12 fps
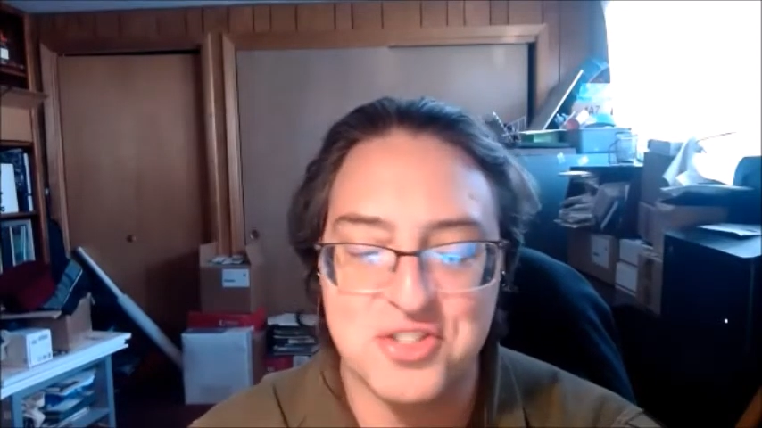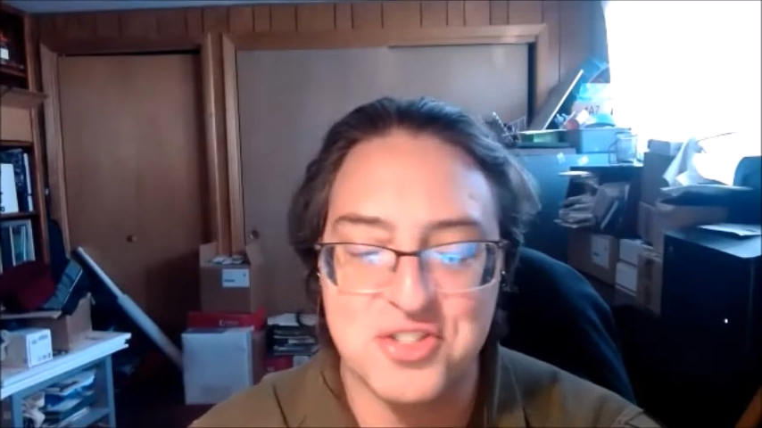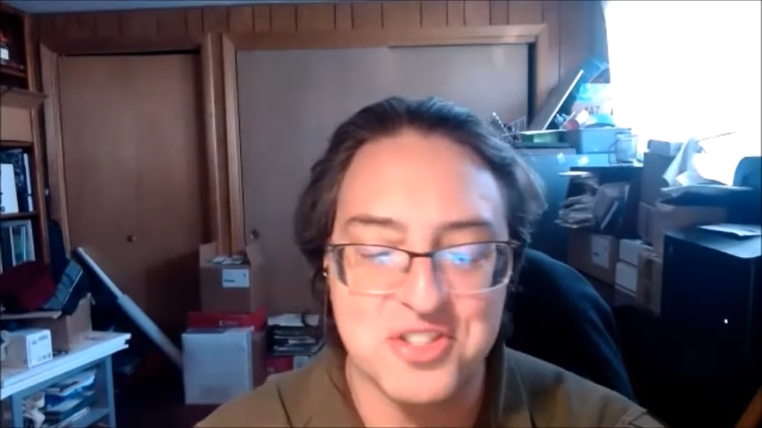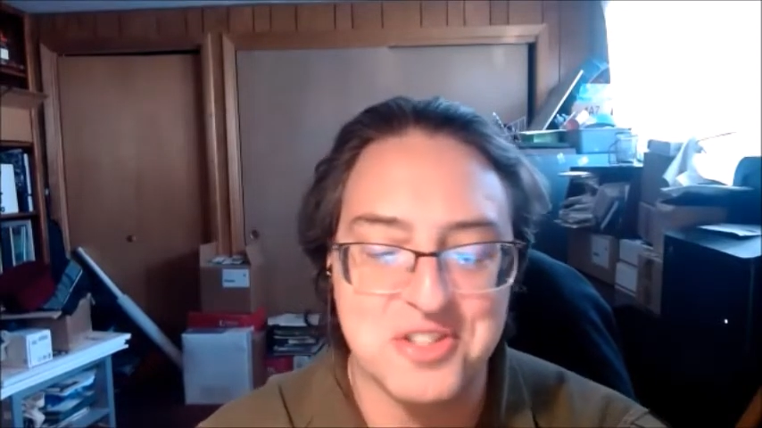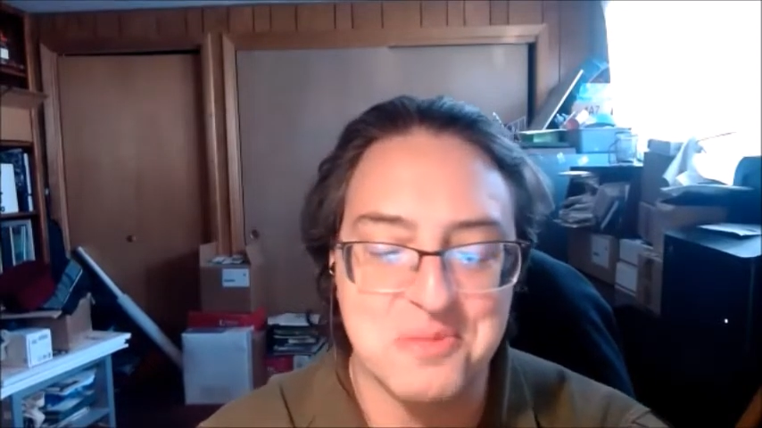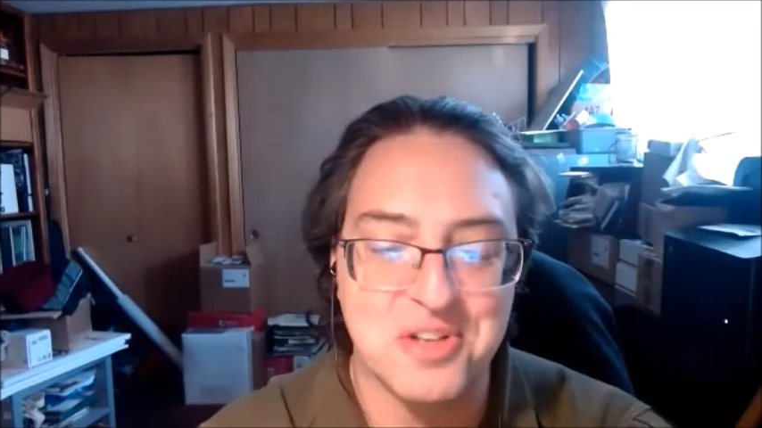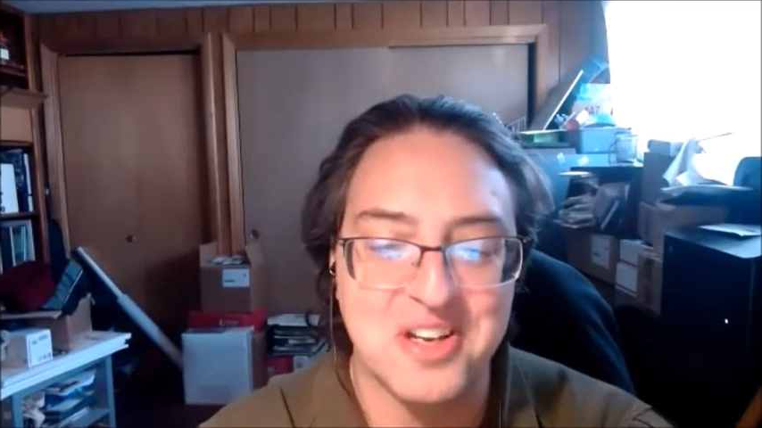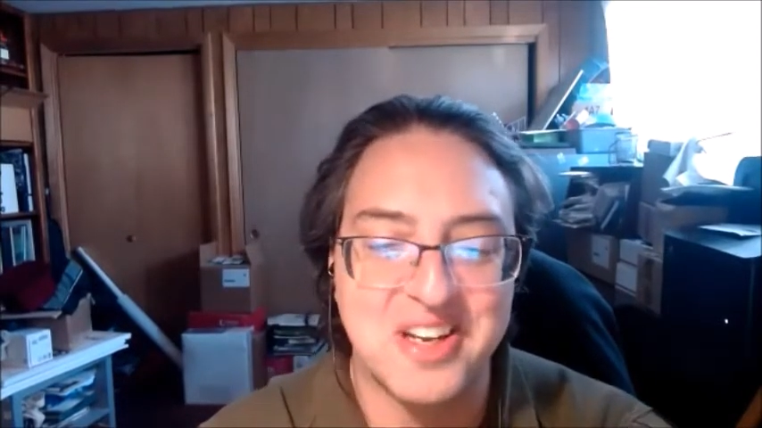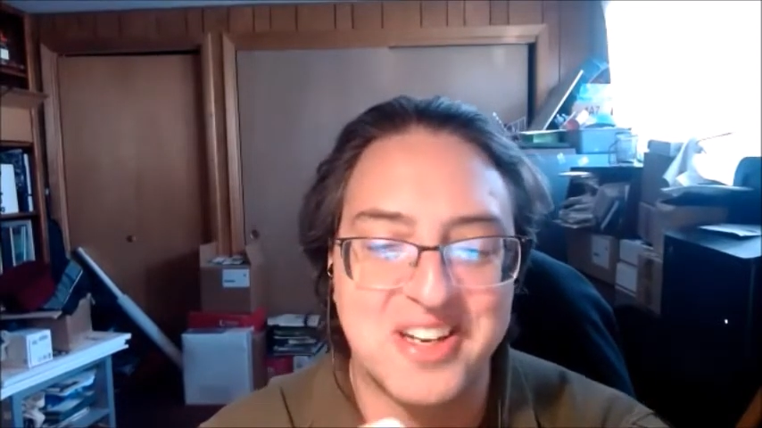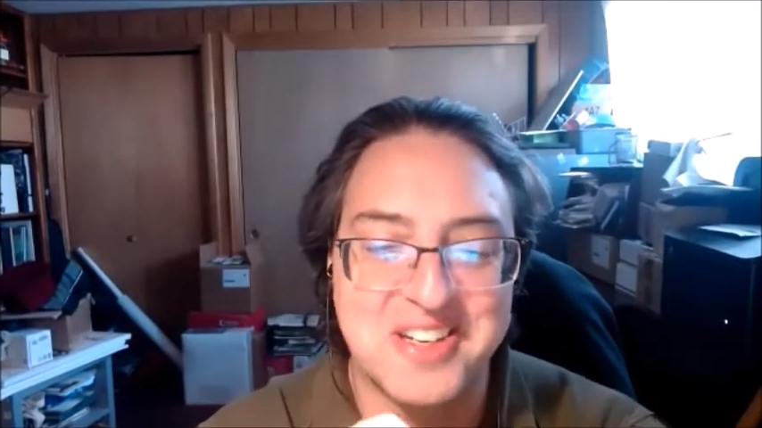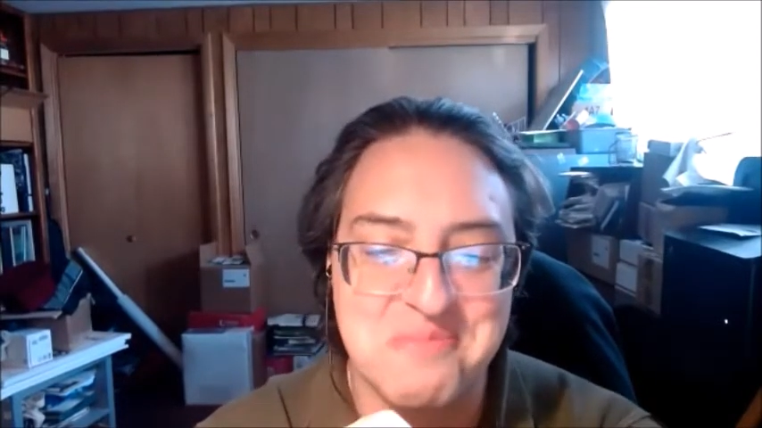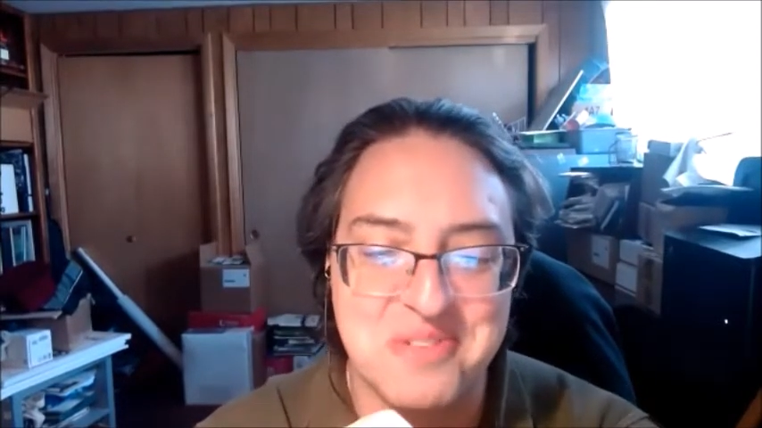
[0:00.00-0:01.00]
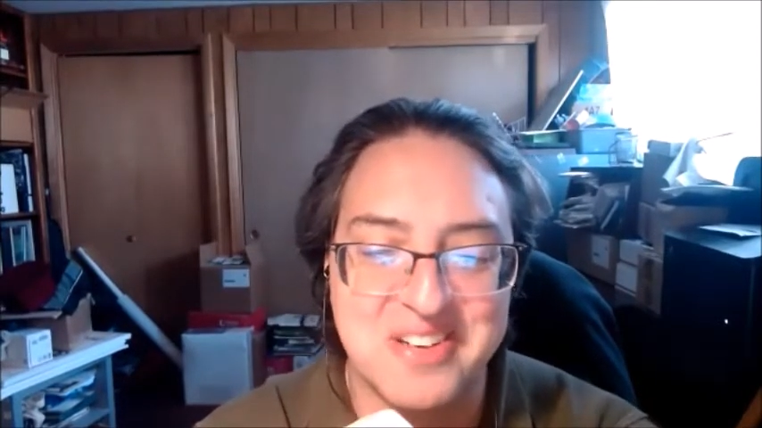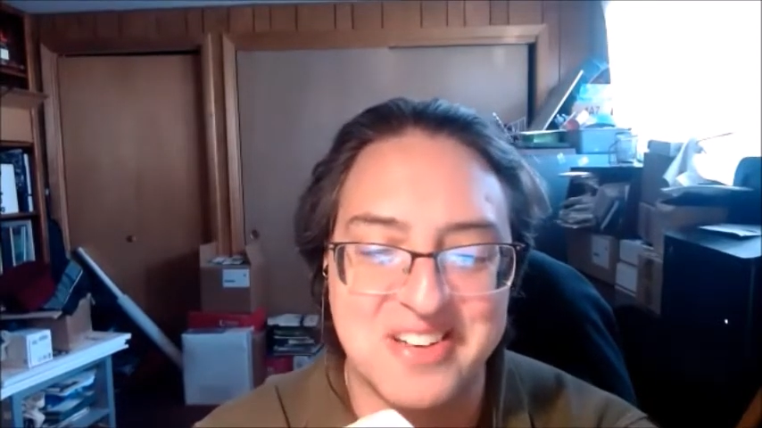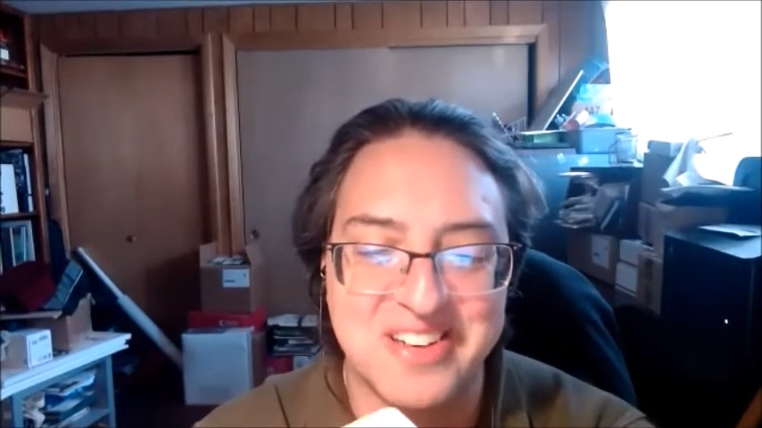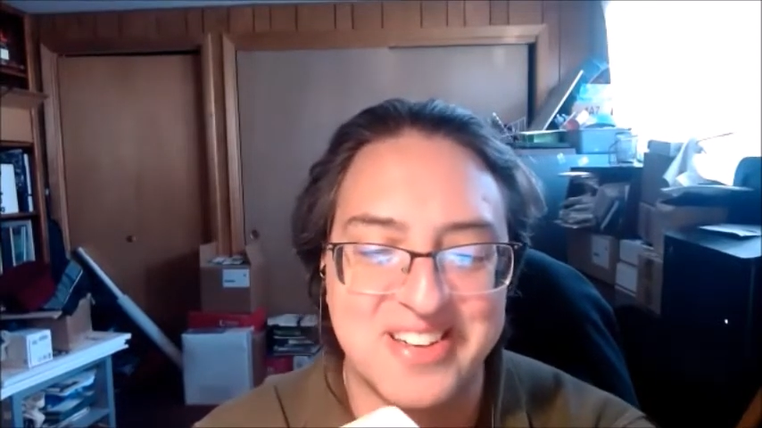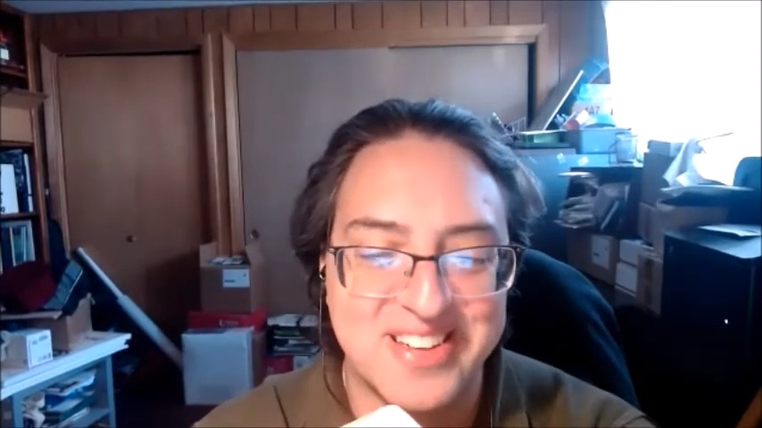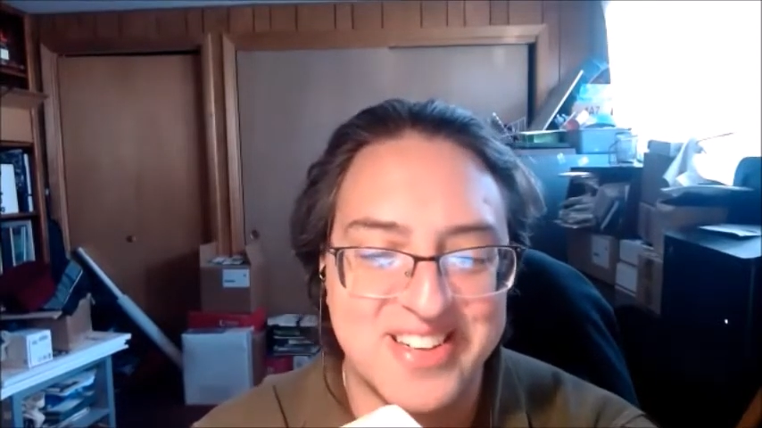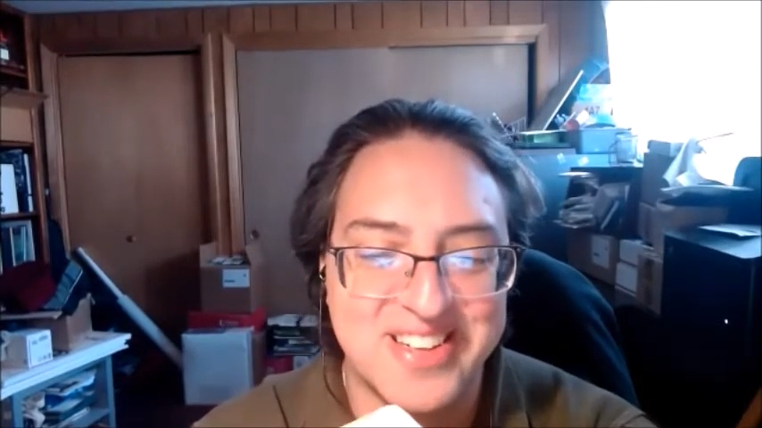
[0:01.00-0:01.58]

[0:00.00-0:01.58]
It's just a plague. But